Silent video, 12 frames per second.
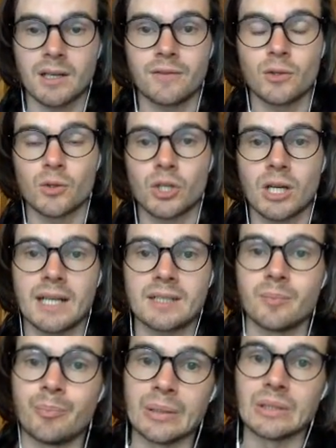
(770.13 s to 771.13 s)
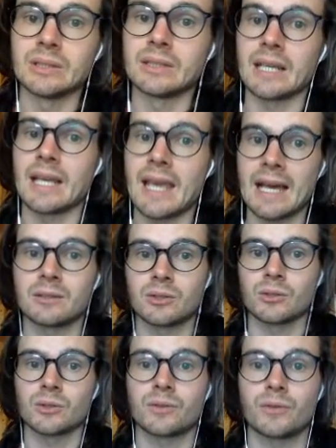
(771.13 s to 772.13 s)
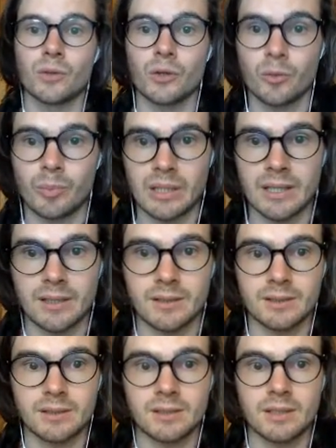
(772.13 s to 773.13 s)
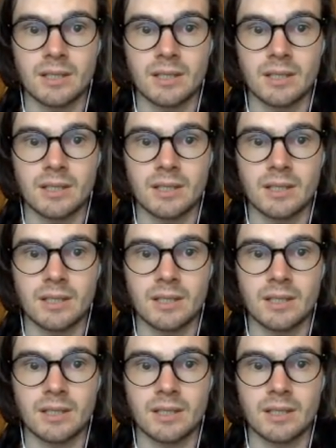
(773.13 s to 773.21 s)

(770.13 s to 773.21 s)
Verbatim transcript: if you're trying to build encounters for your players.